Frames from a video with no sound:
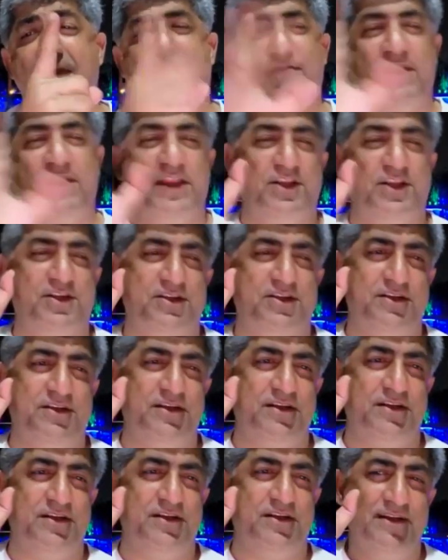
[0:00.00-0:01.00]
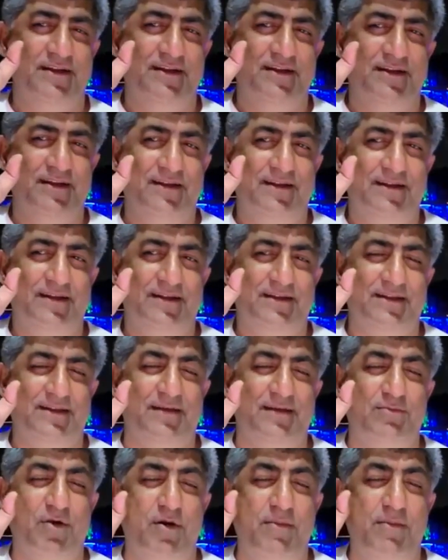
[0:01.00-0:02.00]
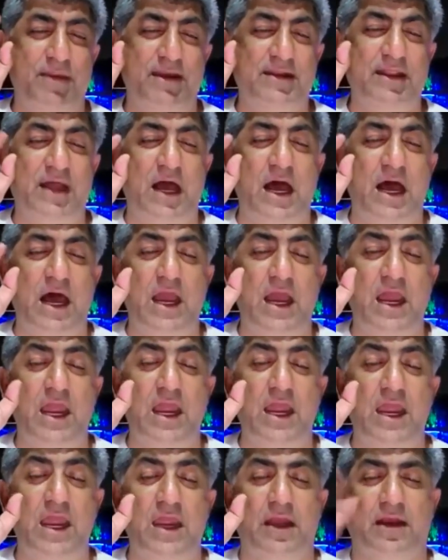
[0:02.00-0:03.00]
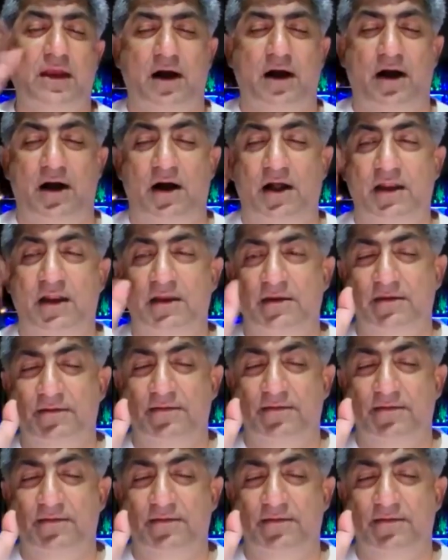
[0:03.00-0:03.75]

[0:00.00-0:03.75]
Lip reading: finished. The moment I gone,